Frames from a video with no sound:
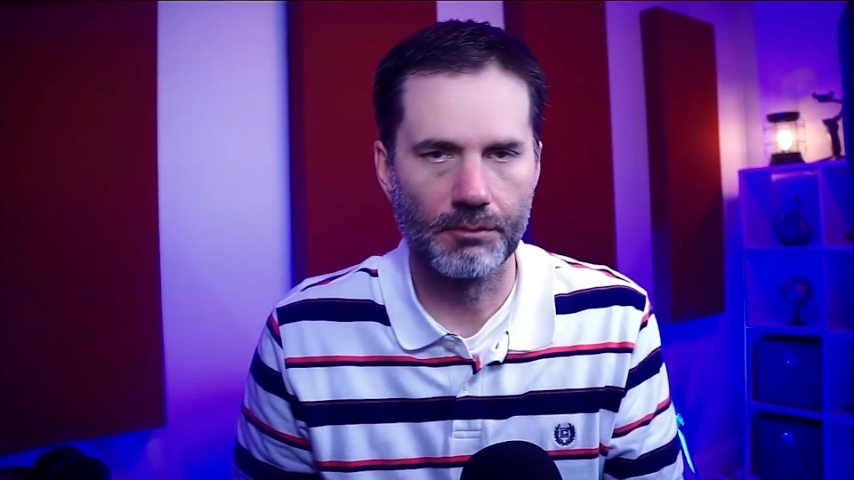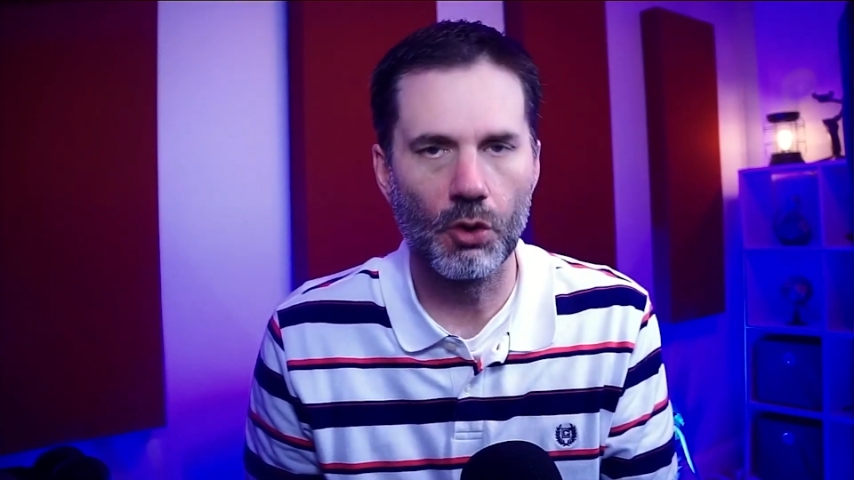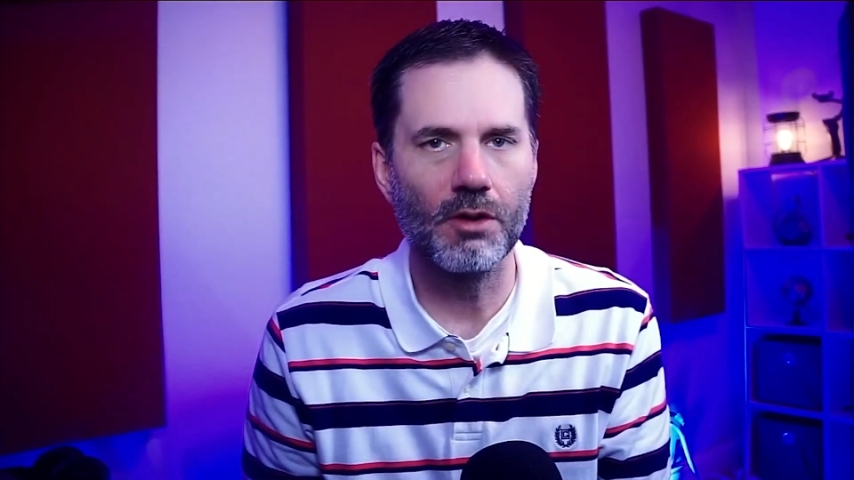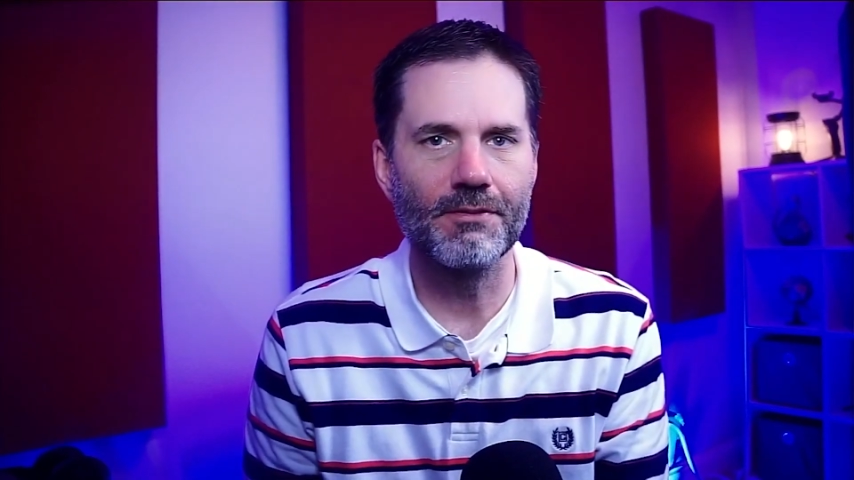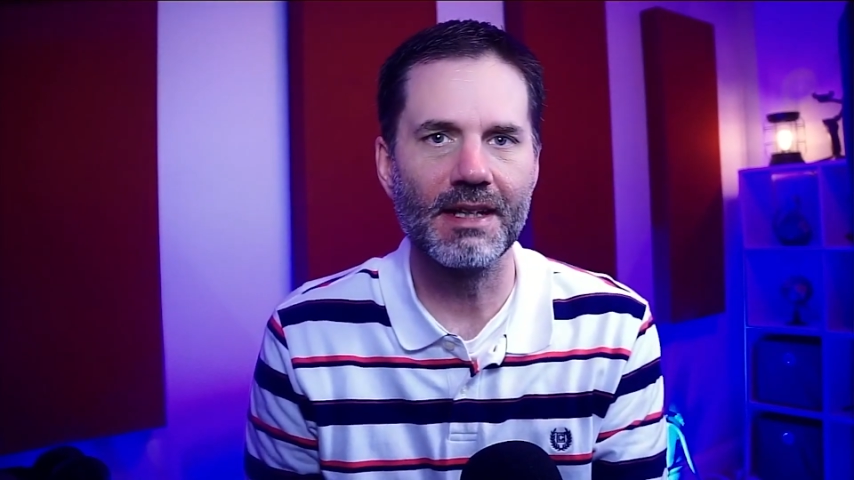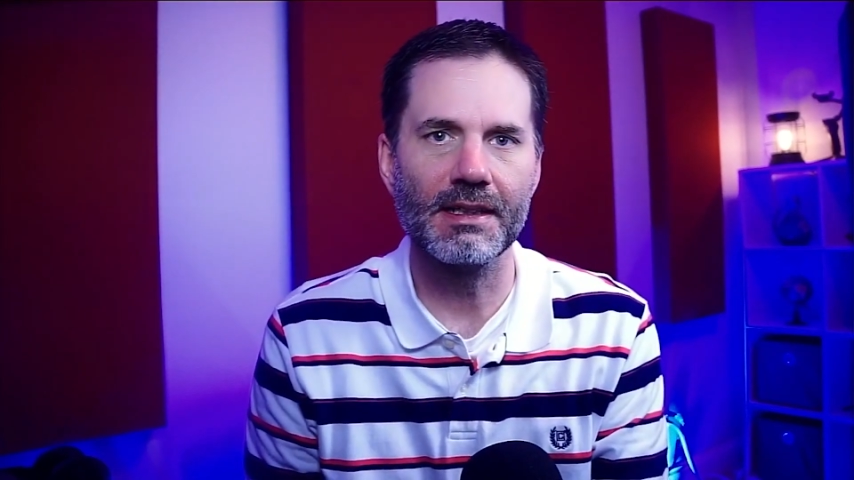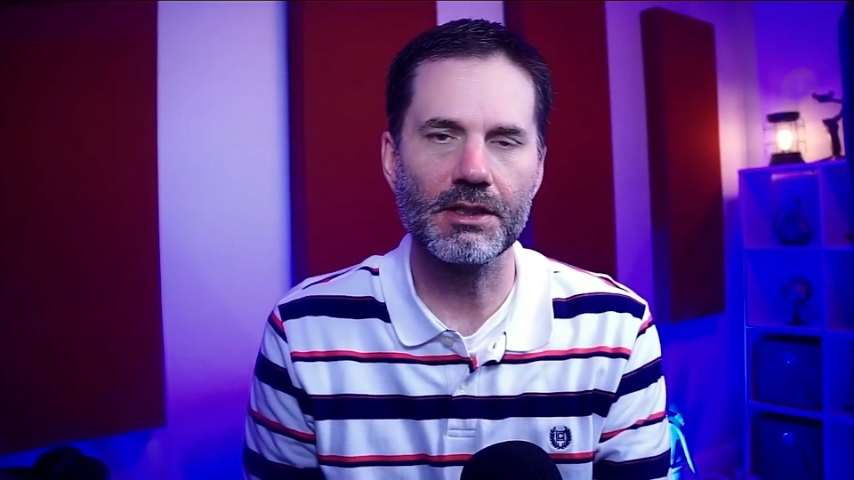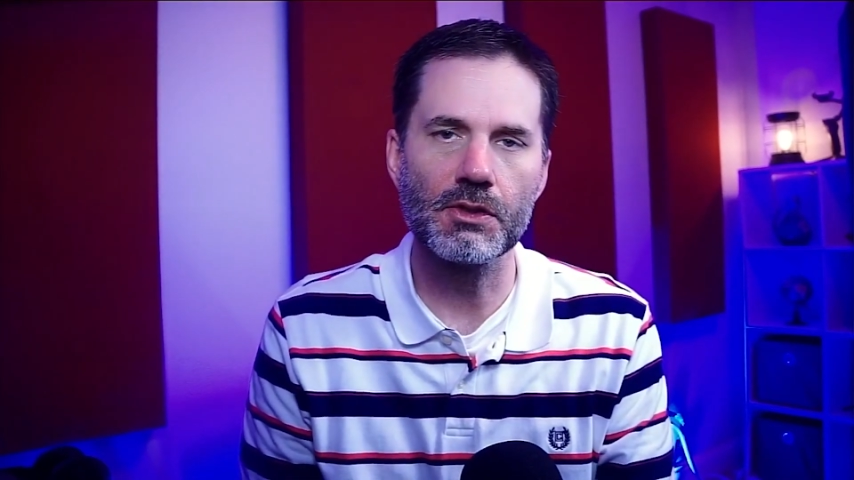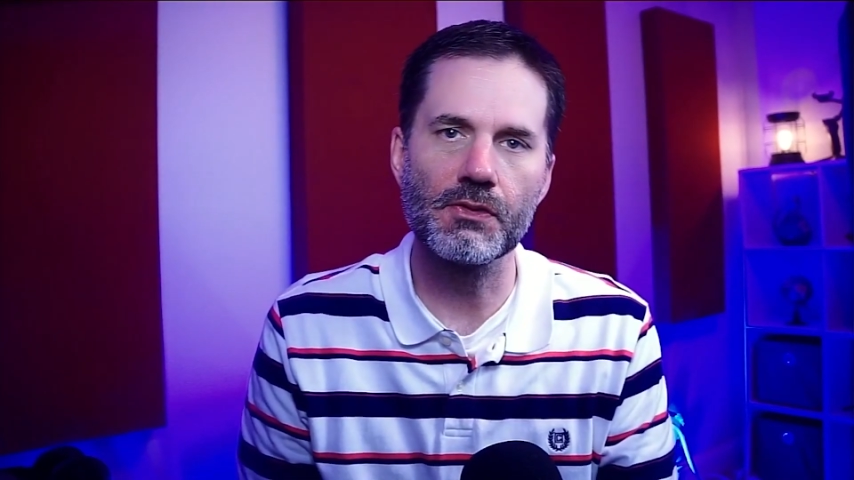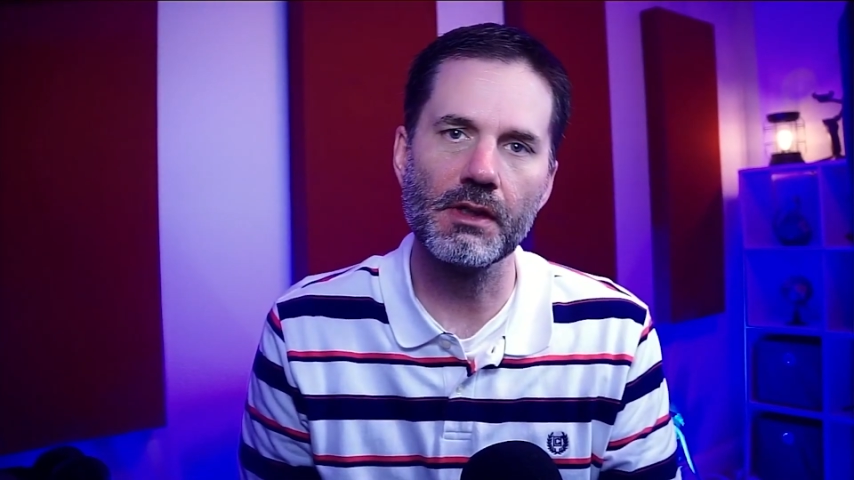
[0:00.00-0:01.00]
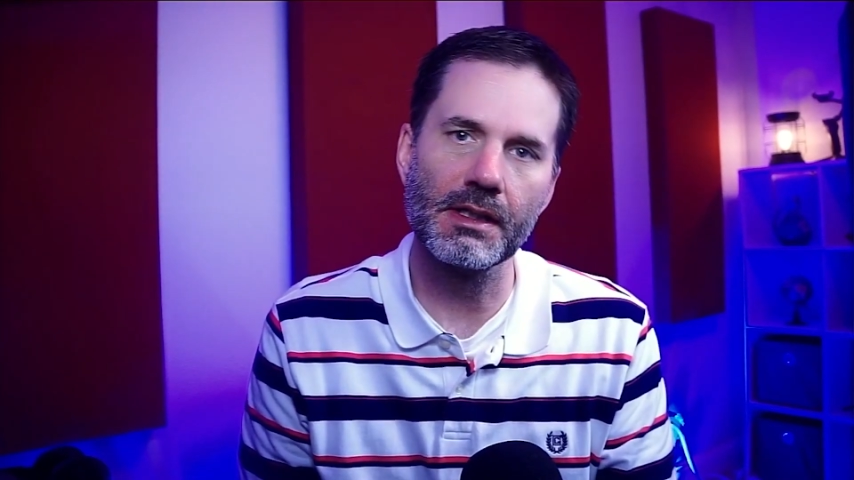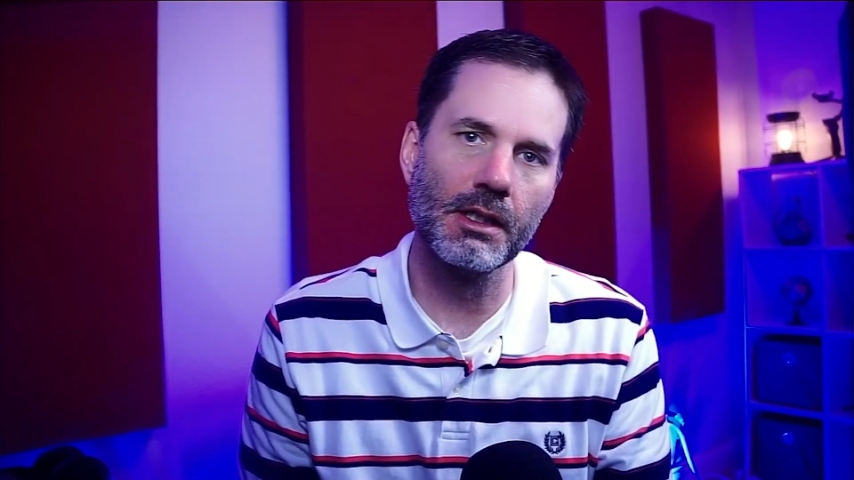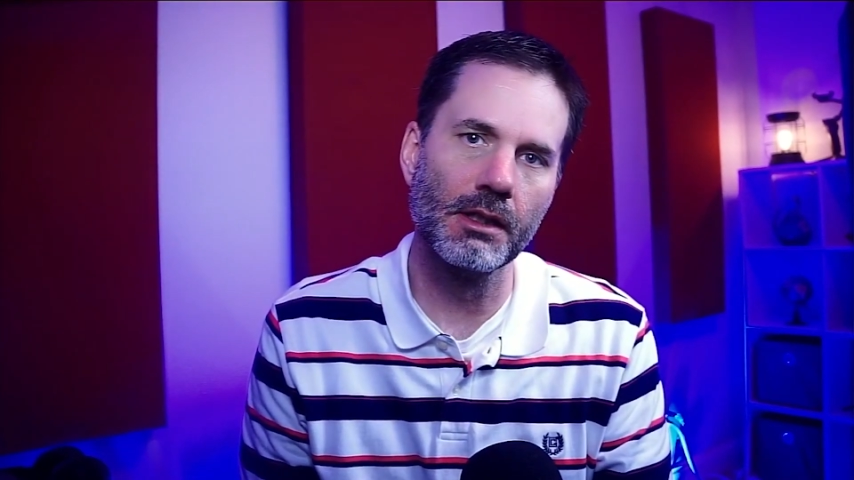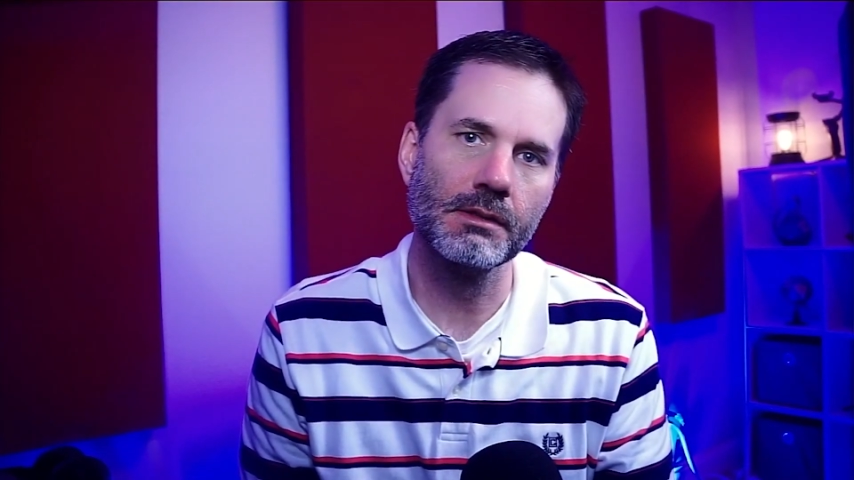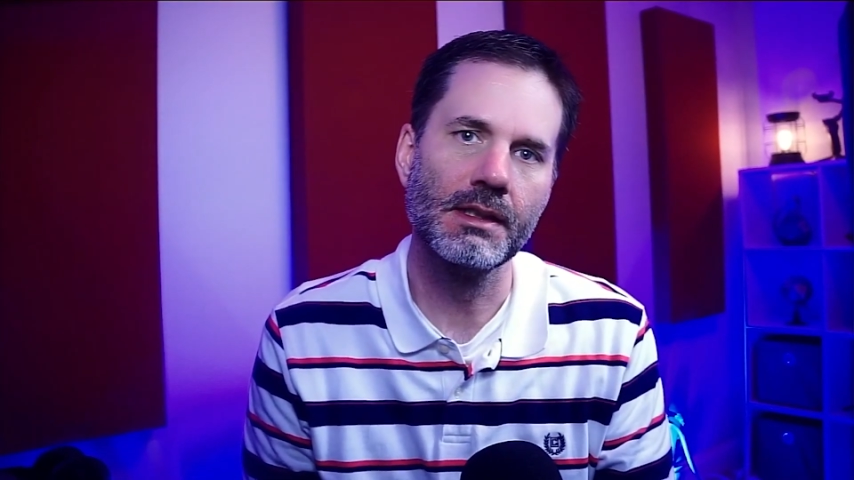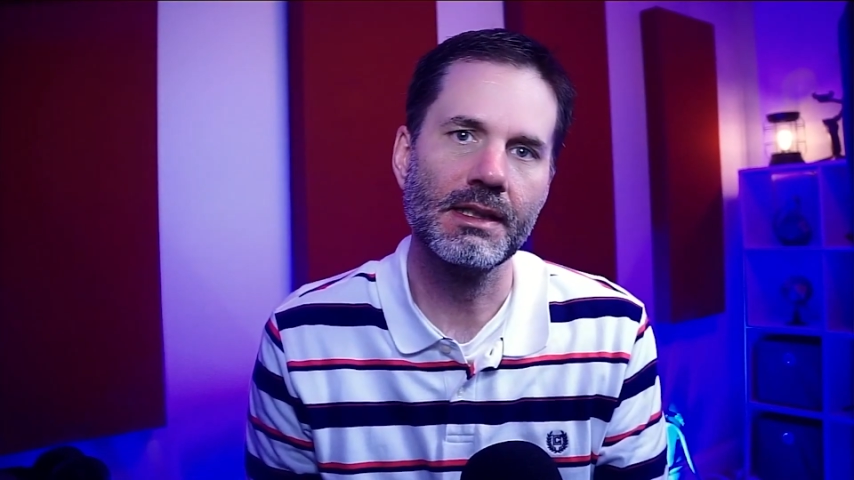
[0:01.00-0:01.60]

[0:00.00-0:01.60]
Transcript: or found it useful at all,